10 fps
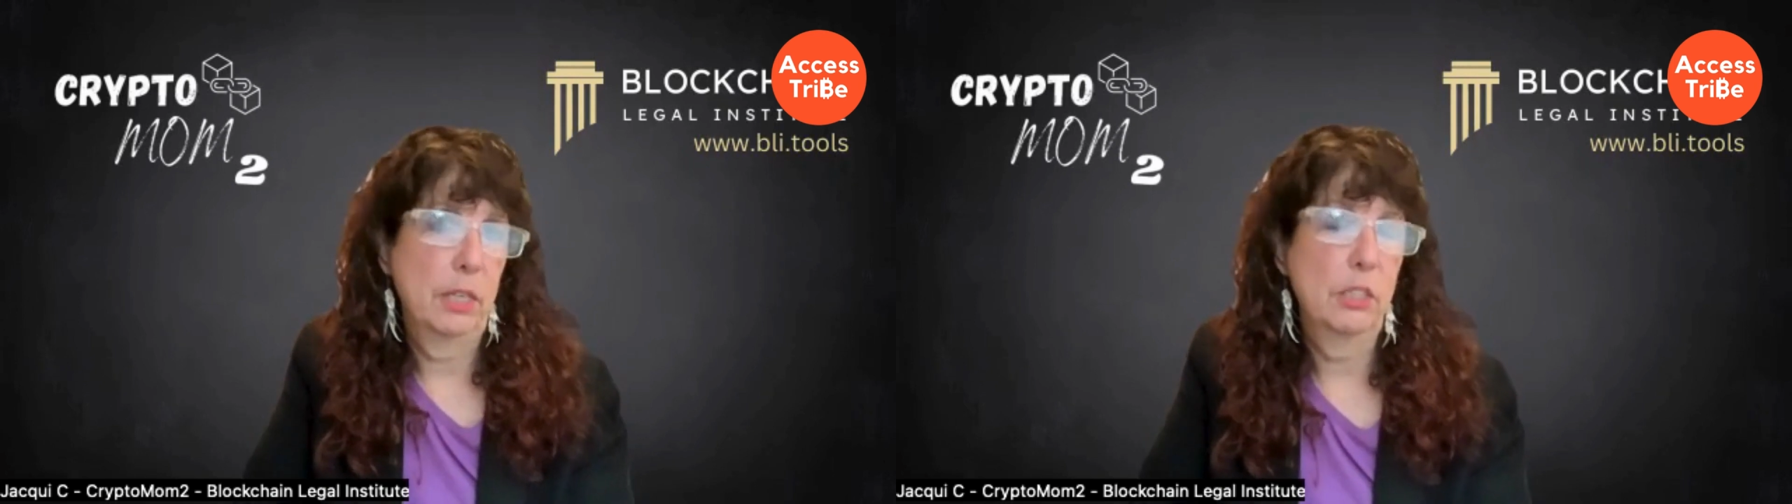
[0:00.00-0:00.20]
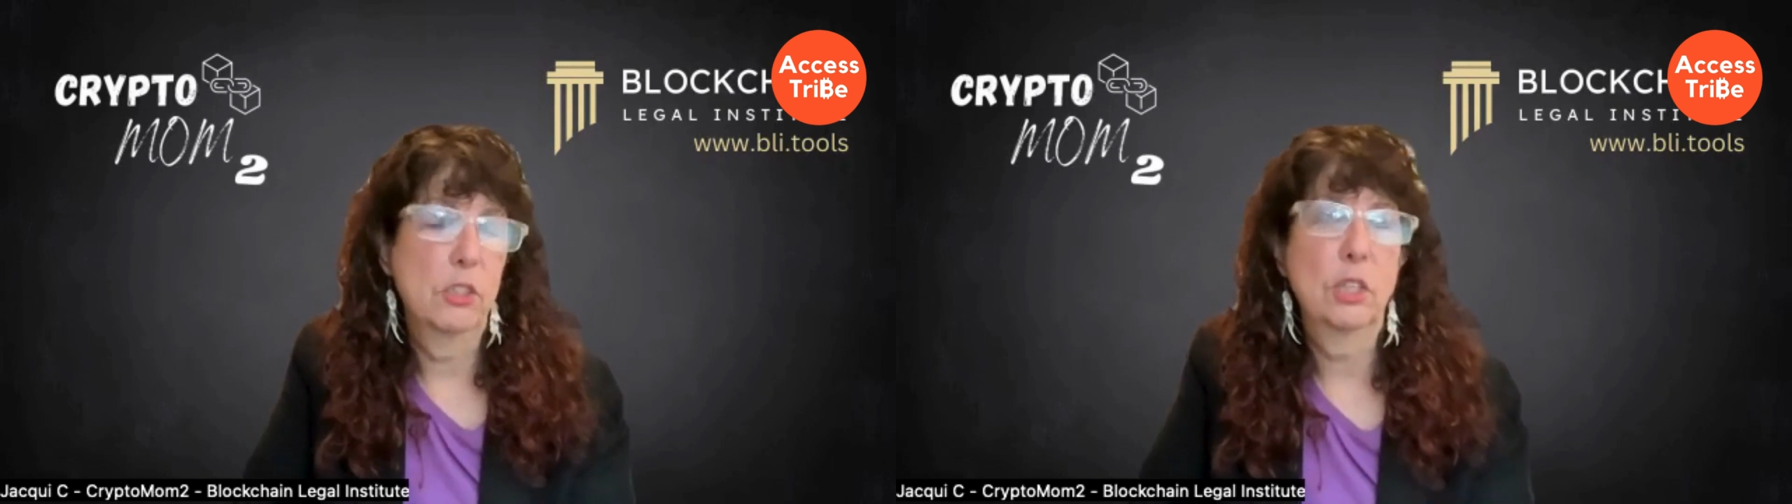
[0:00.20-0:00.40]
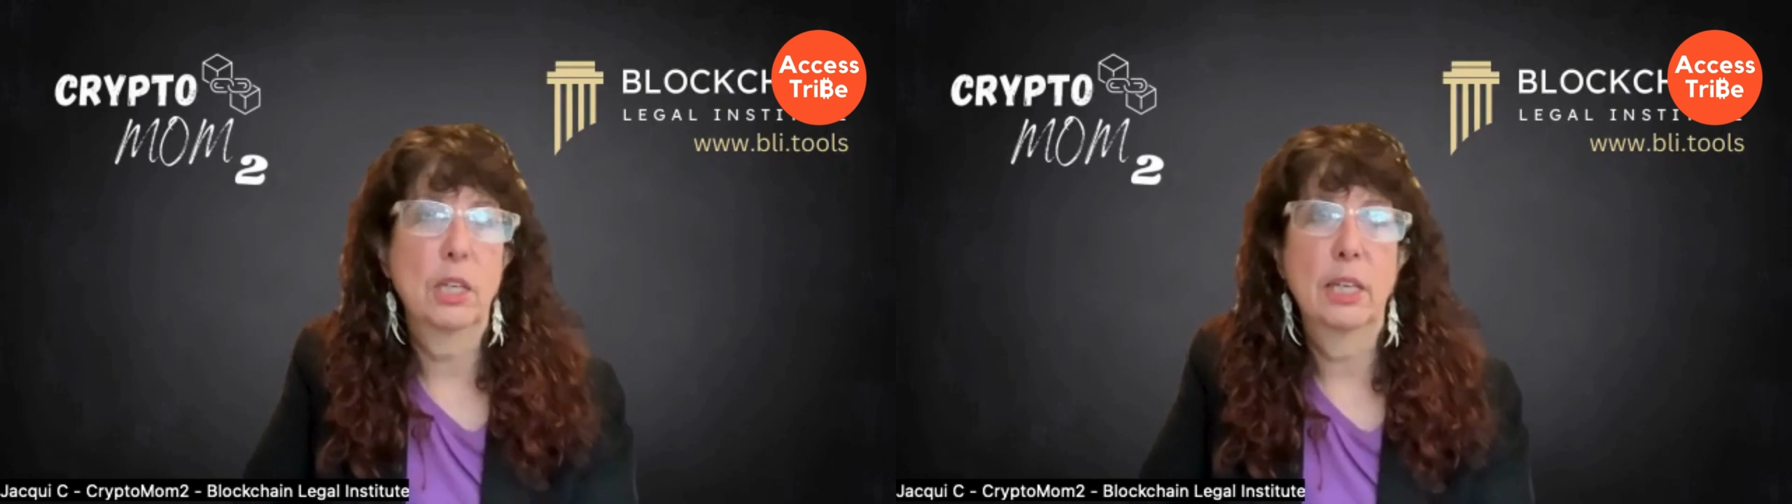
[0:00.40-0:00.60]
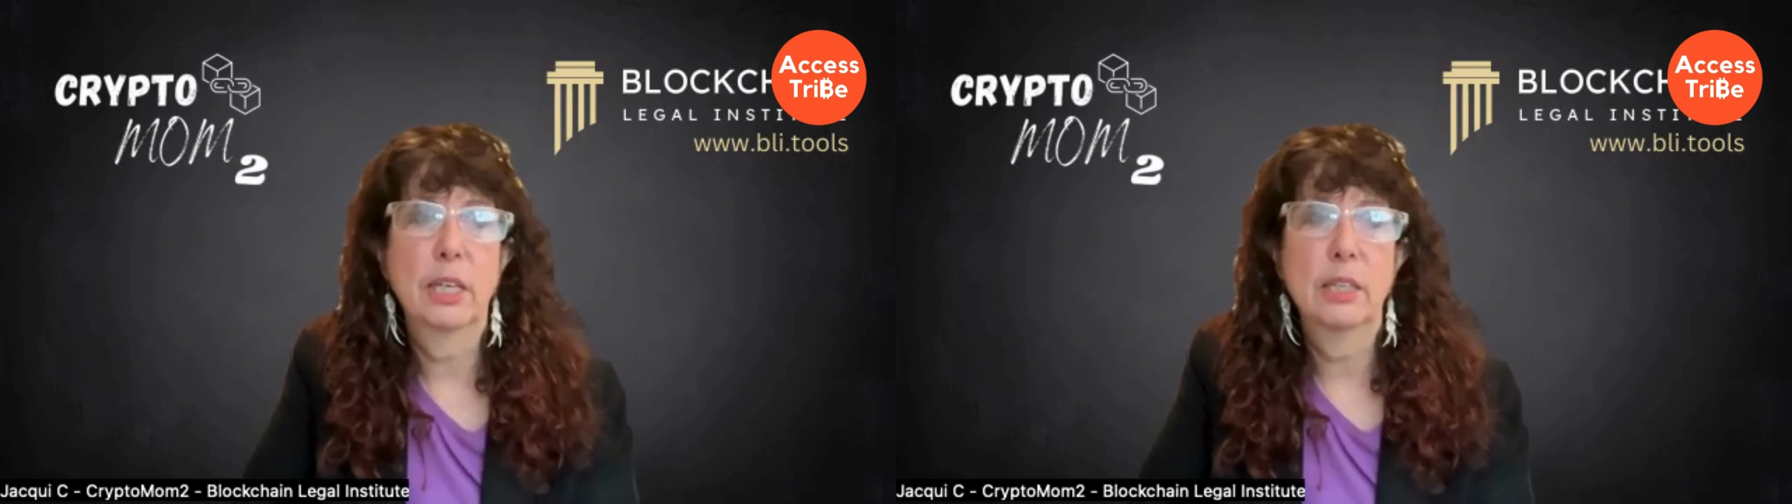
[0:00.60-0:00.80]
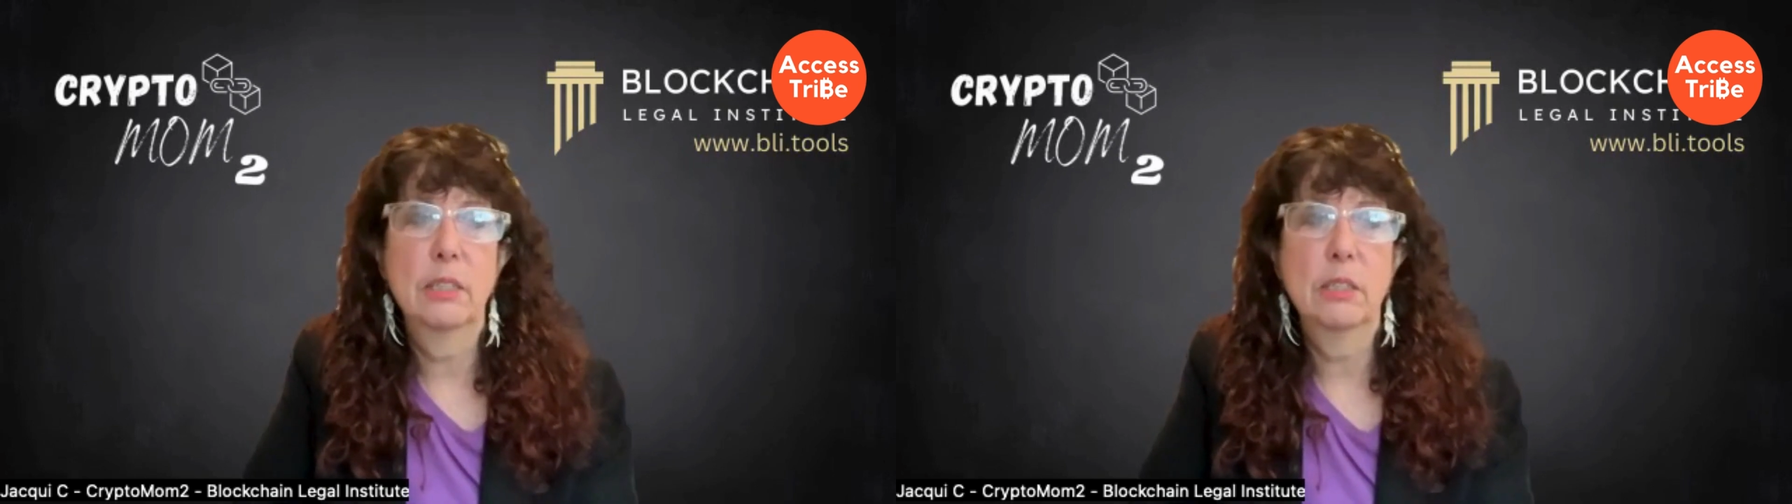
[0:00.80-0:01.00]
knowledge.
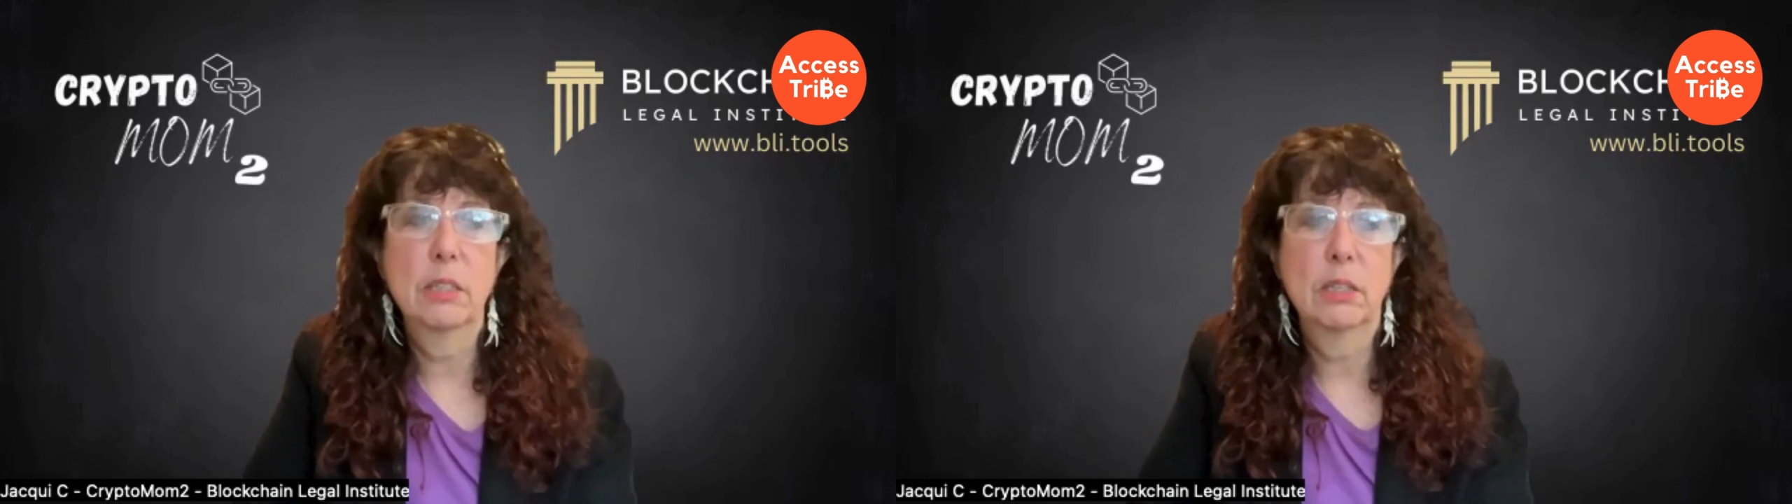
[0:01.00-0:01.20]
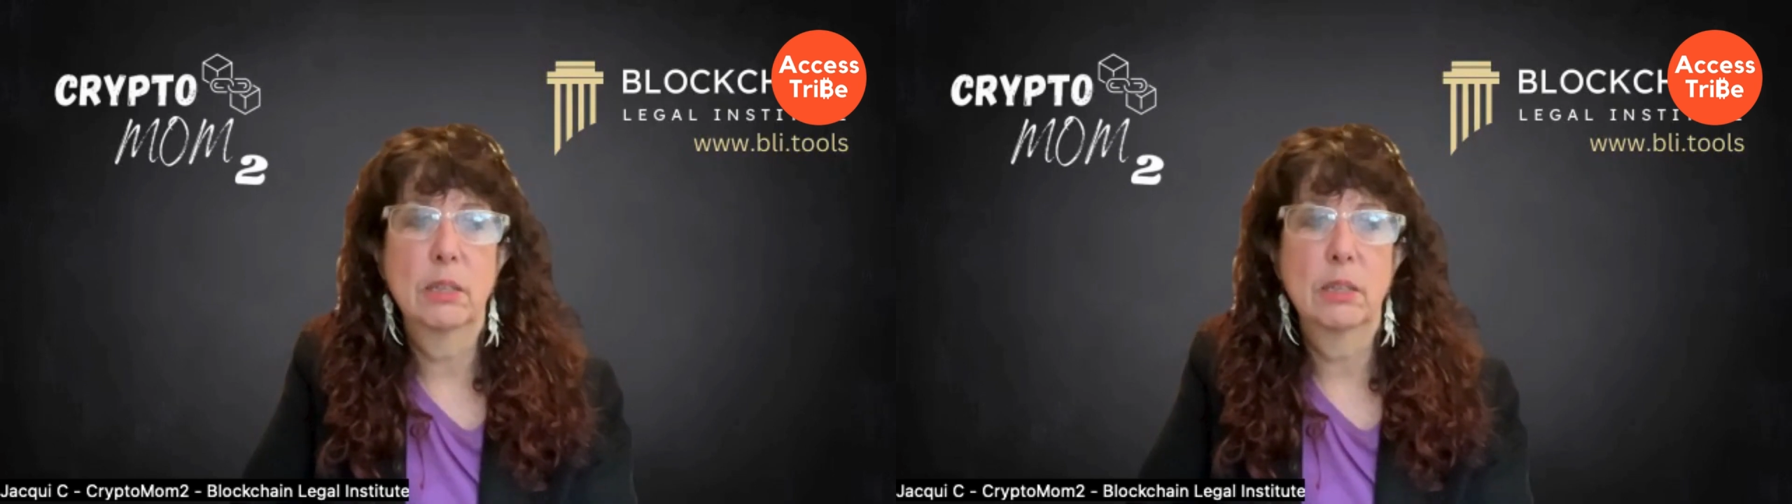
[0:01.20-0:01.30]
And